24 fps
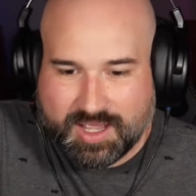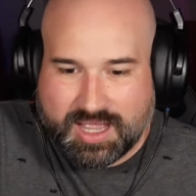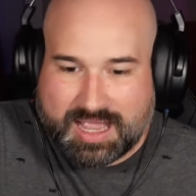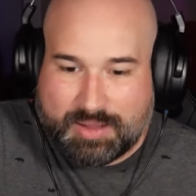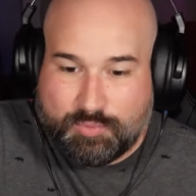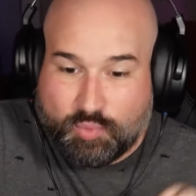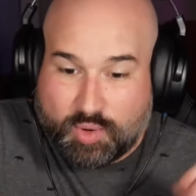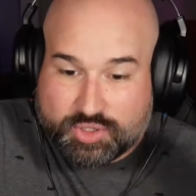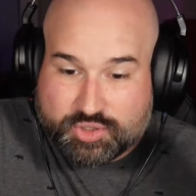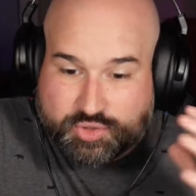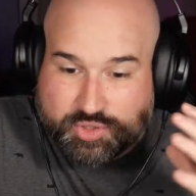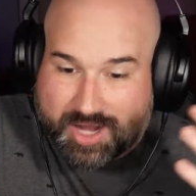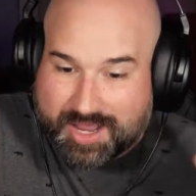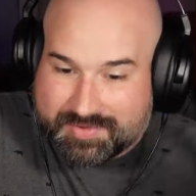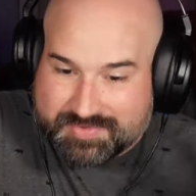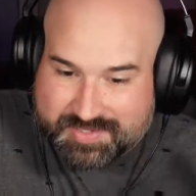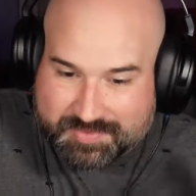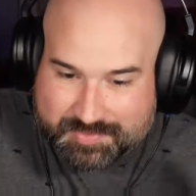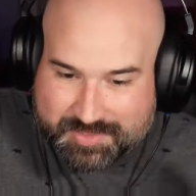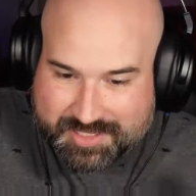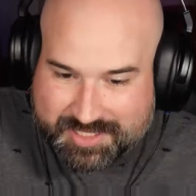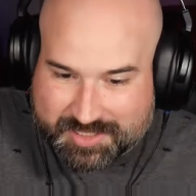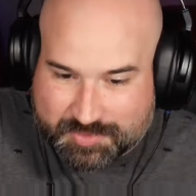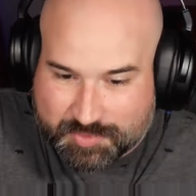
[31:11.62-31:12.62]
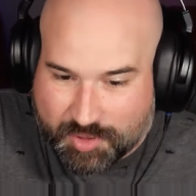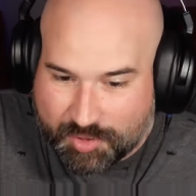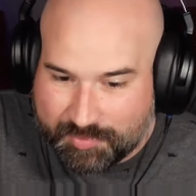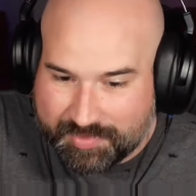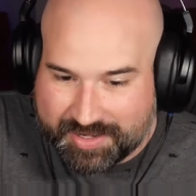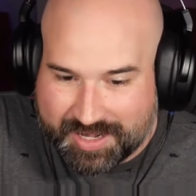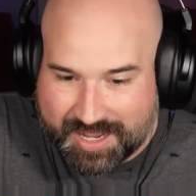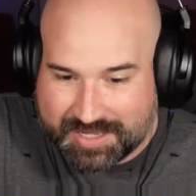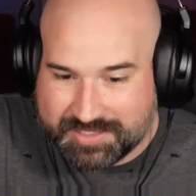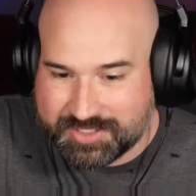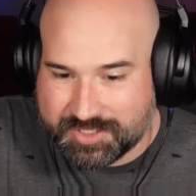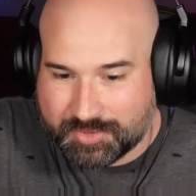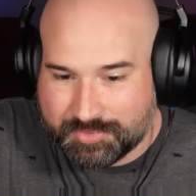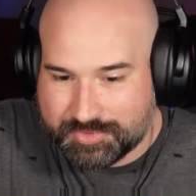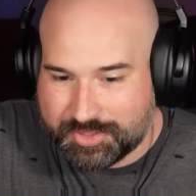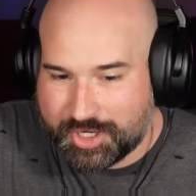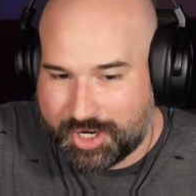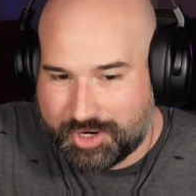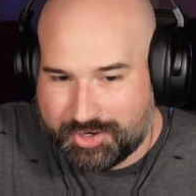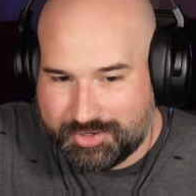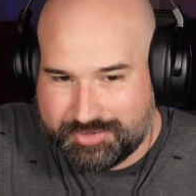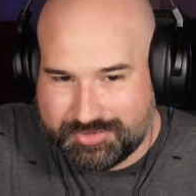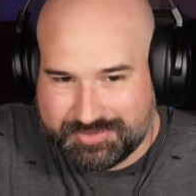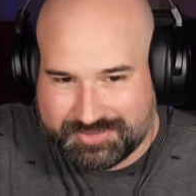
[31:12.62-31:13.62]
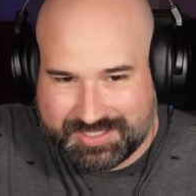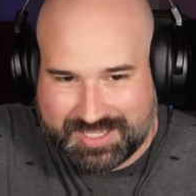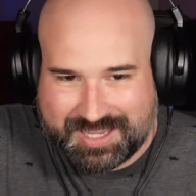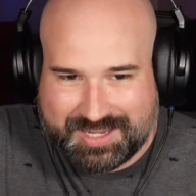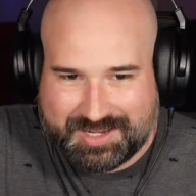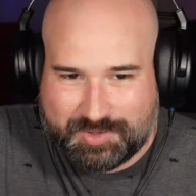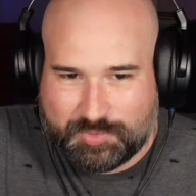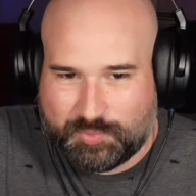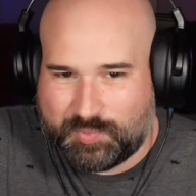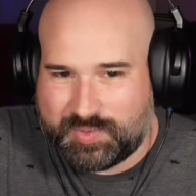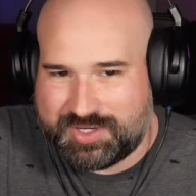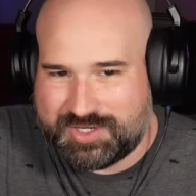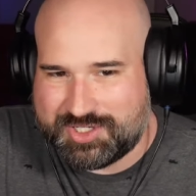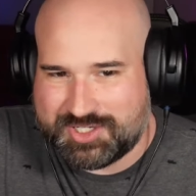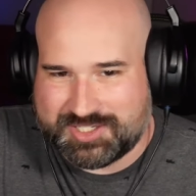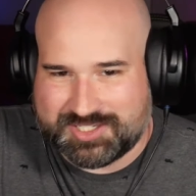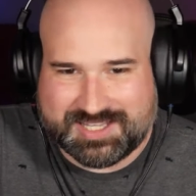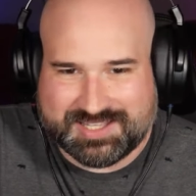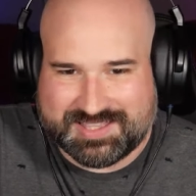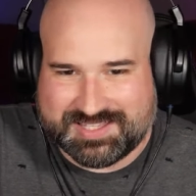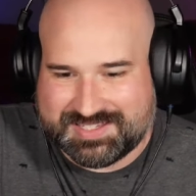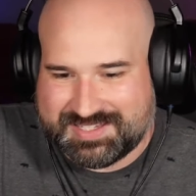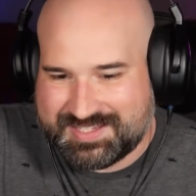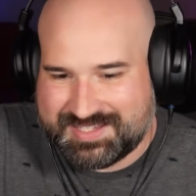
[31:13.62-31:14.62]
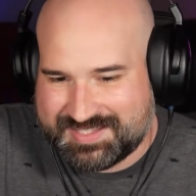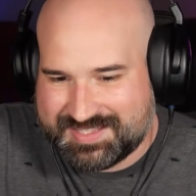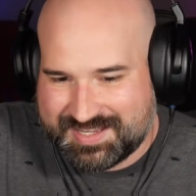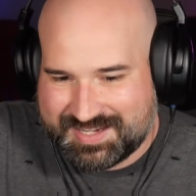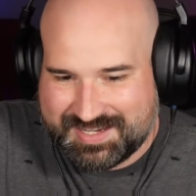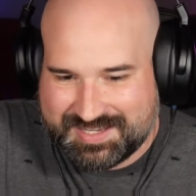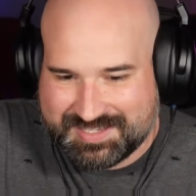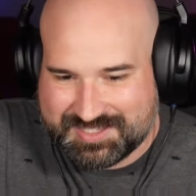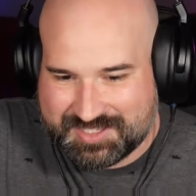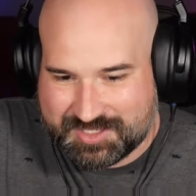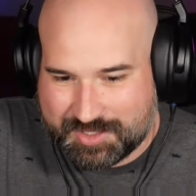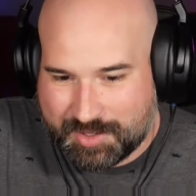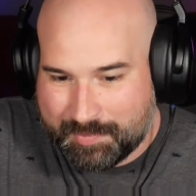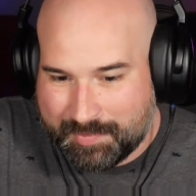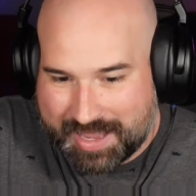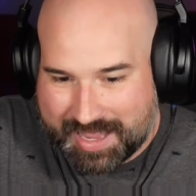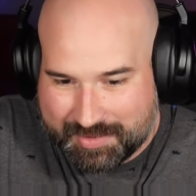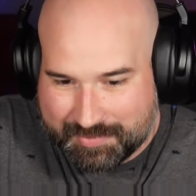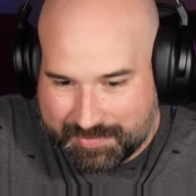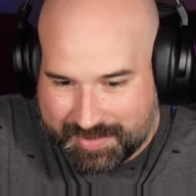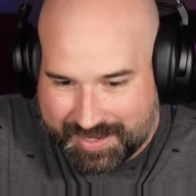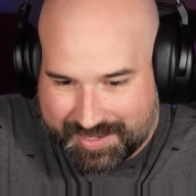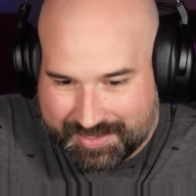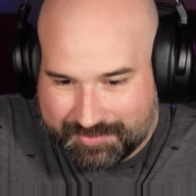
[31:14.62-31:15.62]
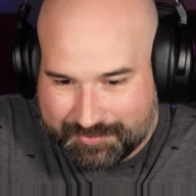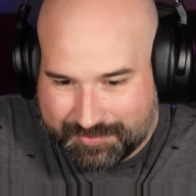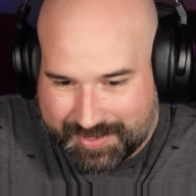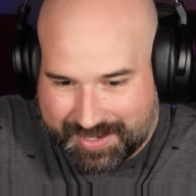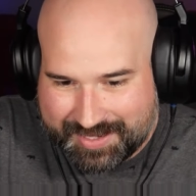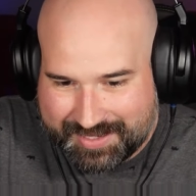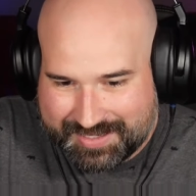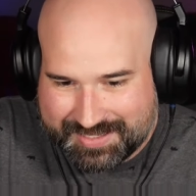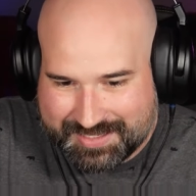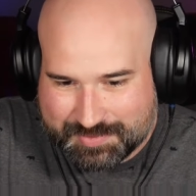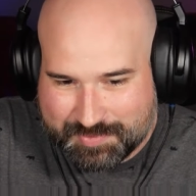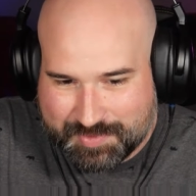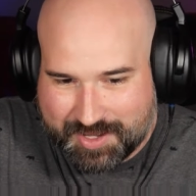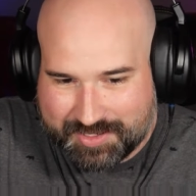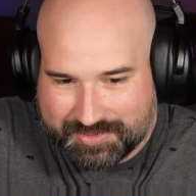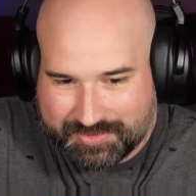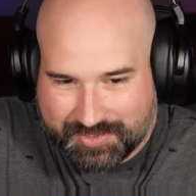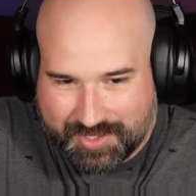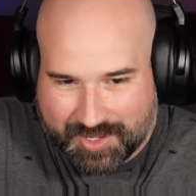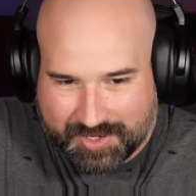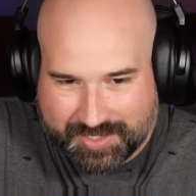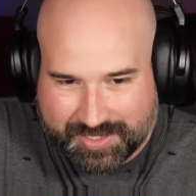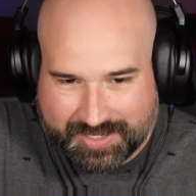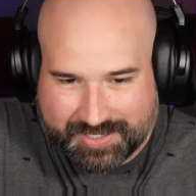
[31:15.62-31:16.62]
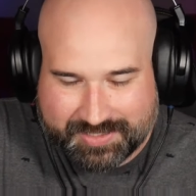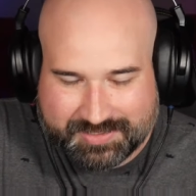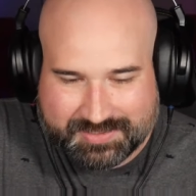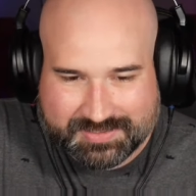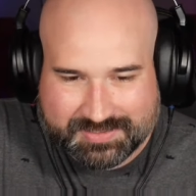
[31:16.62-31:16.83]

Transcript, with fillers: what drives him to this moment, I don't know. Like we just get the sense that he's a madman, right? He's monologuing.